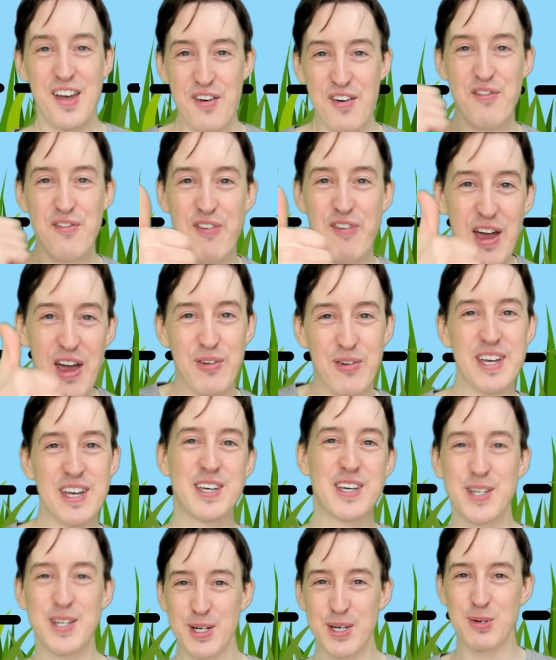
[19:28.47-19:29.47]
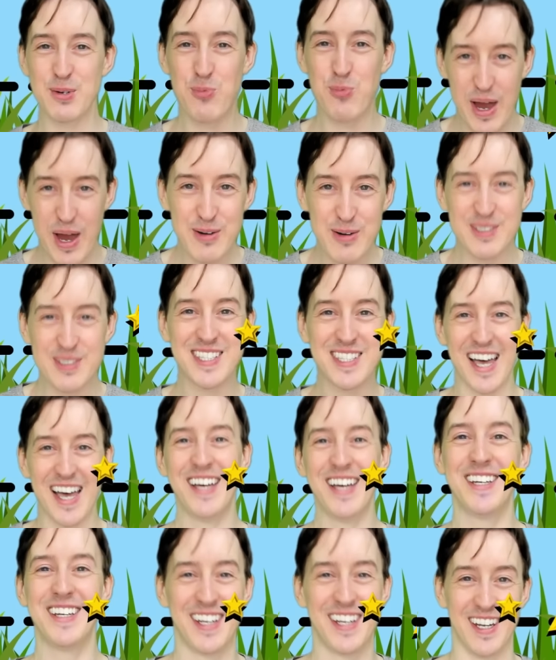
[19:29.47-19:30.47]
Very good, well
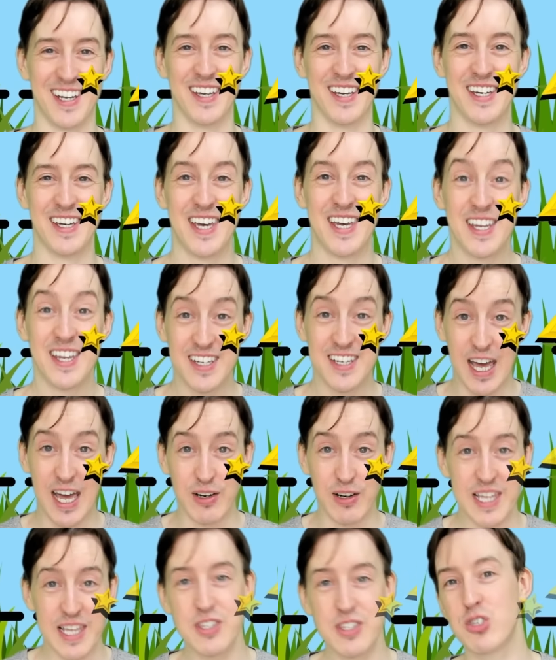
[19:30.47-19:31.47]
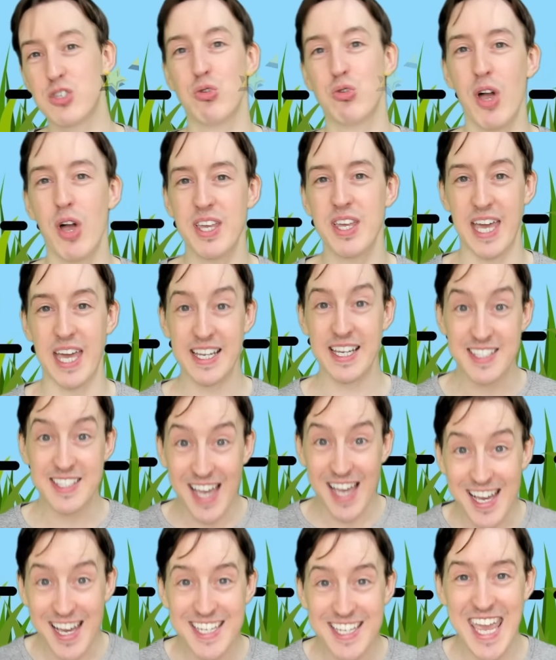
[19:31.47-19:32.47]
done. Now let's try that
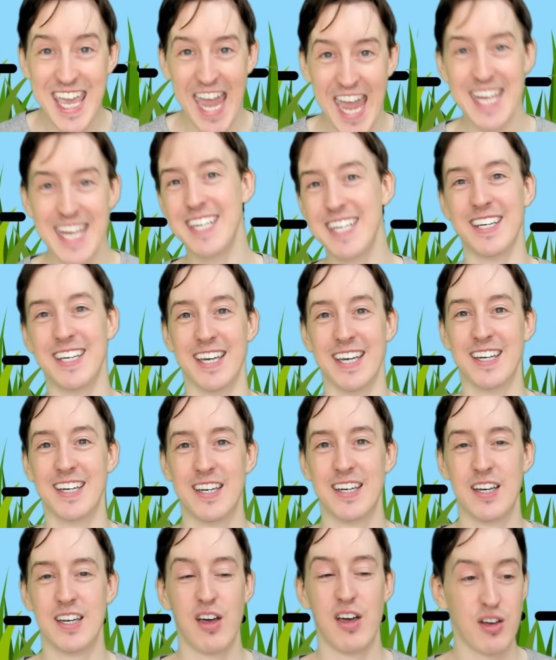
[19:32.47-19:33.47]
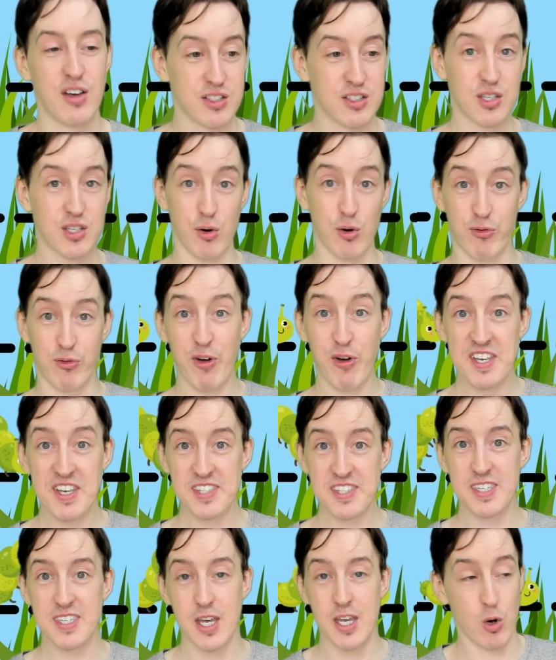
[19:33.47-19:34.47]
again. So
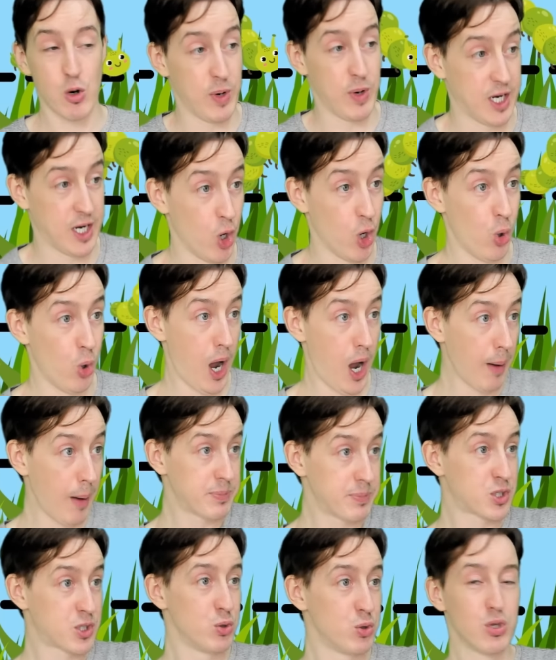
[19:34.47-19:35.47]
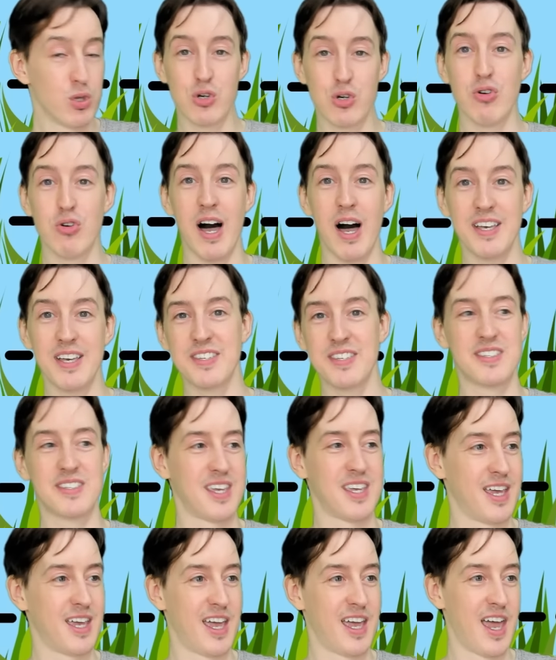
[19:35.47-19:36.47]
first, we go up to the grass,
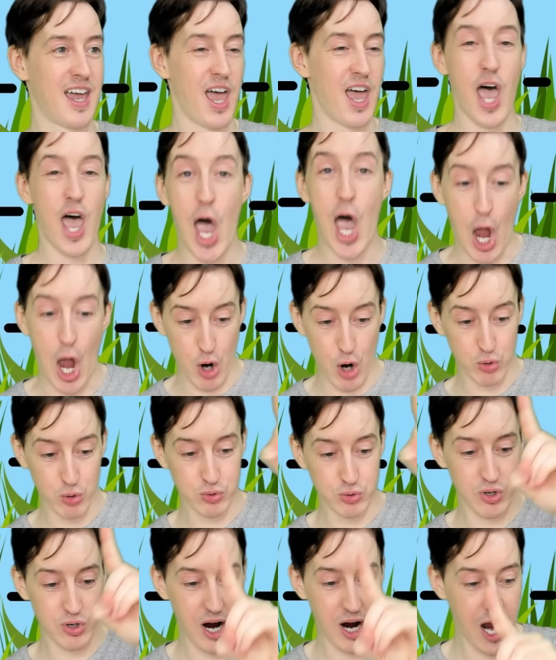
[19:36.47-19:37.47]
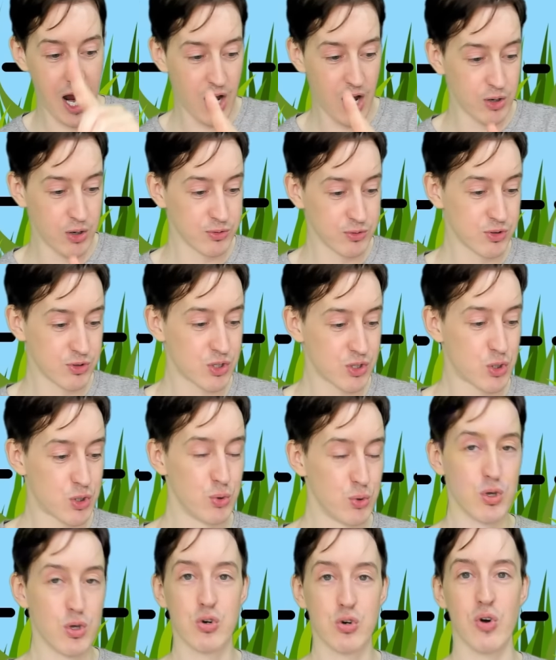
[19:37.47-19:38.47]
around
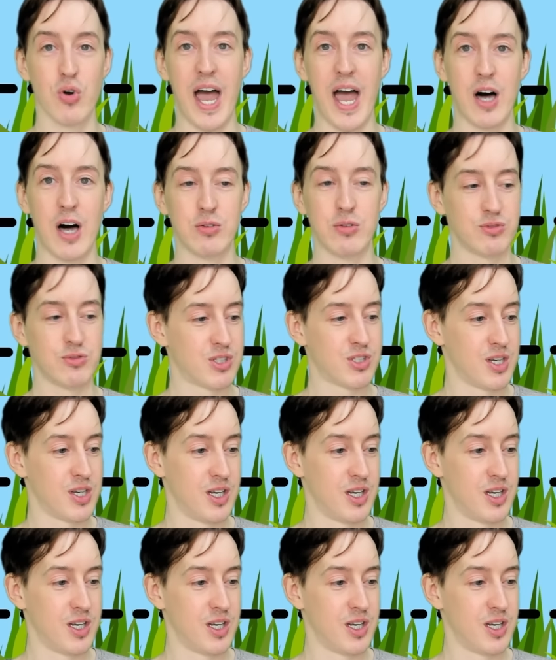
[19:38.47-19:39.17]
to the ground,